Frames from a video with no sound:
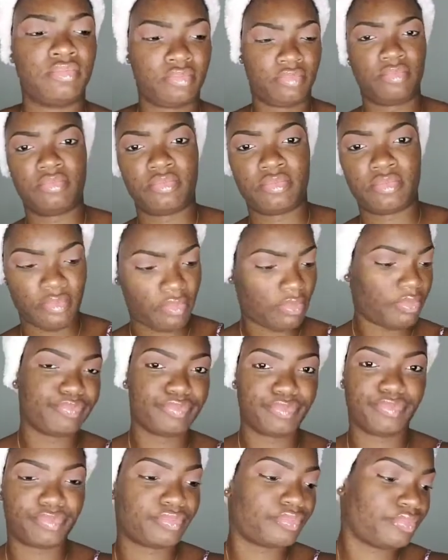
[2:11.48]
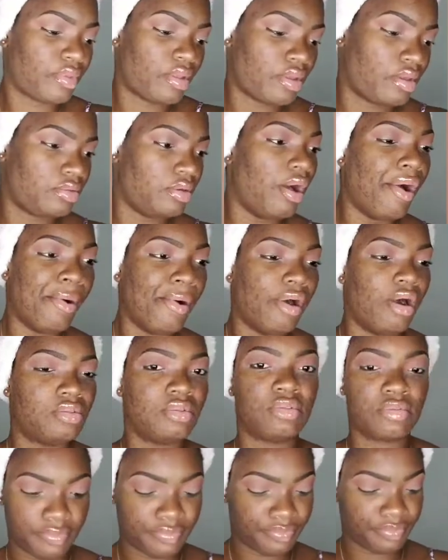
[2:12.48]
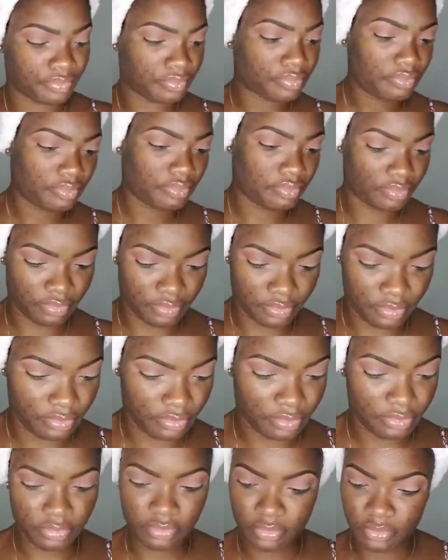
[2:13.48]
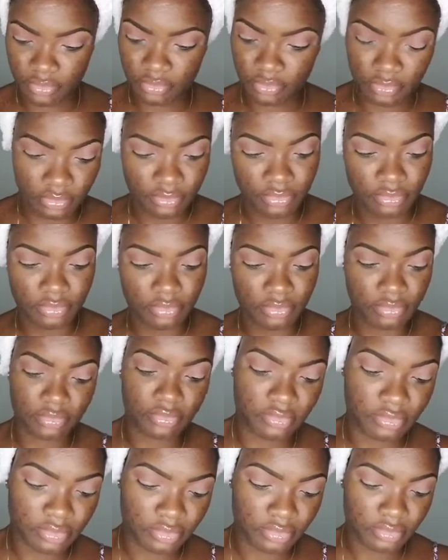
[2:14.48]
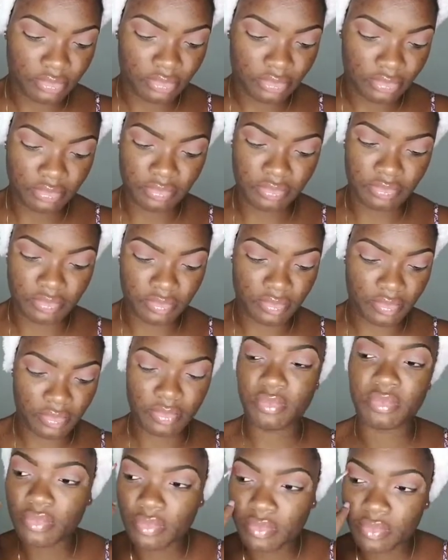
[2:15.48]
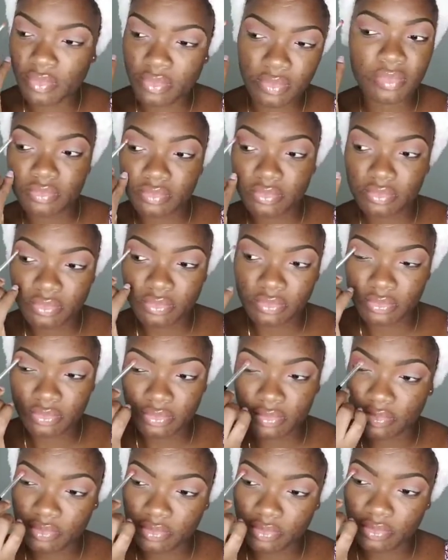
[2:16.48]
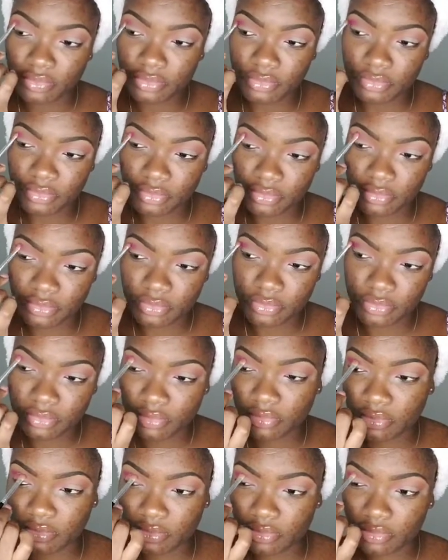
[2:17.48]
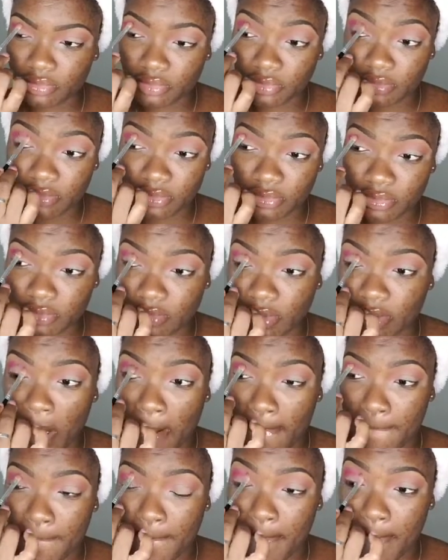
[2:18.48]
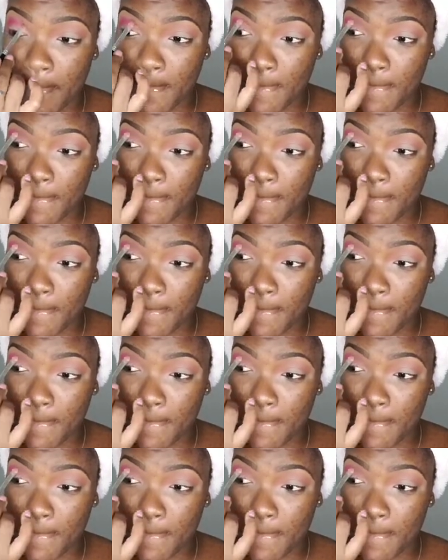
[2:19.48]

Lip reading: I'm going to build it up a little before I go in with Zobo, which is a purplish shade from the Masquerade palette as well.